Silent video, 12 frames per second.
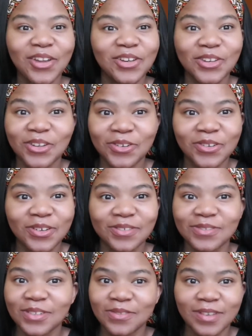no,
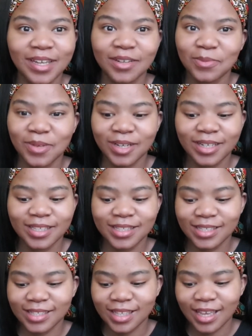I've never had a
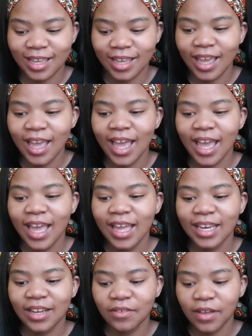pregnancy scare.
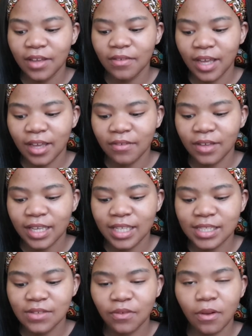Never have I ever
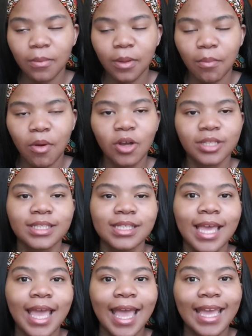eaten from the pot.
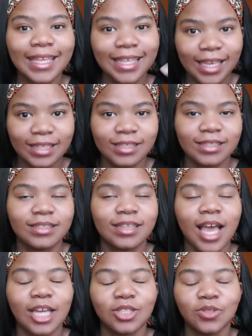Yes,
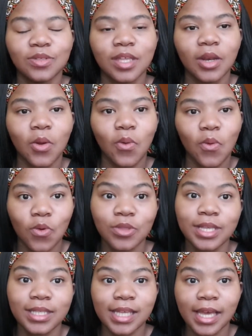I do that all
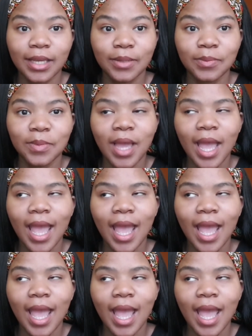the time.